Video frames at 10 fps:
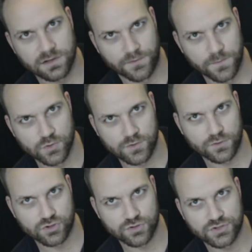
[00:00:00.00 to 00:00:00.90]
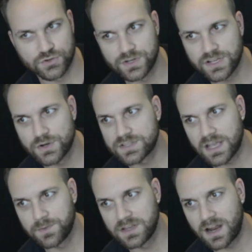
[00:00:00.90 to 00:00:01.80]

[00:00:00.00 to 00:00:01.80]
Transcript: They're from Universal Studios. I mean,